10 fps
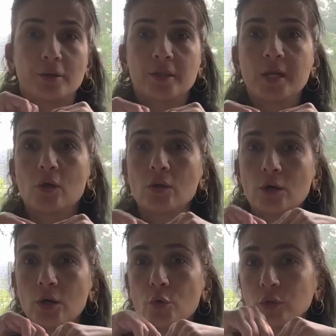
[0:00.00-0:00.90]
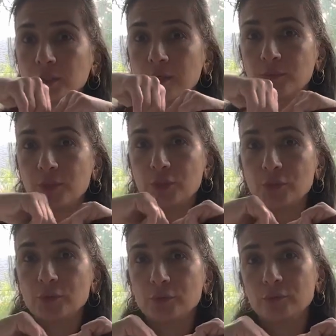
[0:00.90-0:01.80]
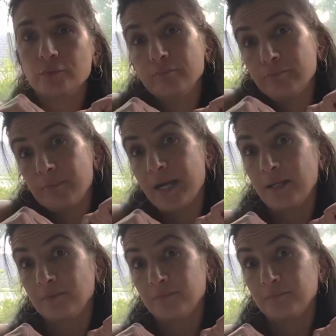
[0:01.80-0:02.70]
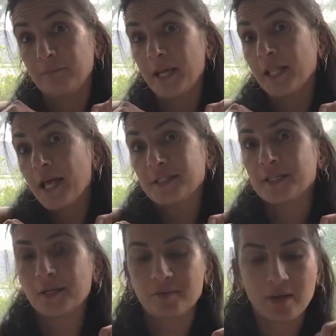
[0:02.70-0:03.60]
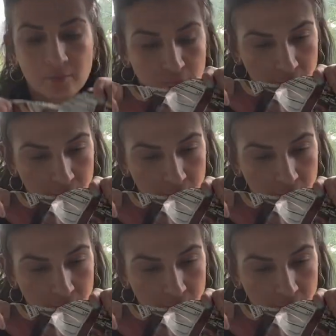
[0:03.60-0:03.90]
they hold up to my classic, right?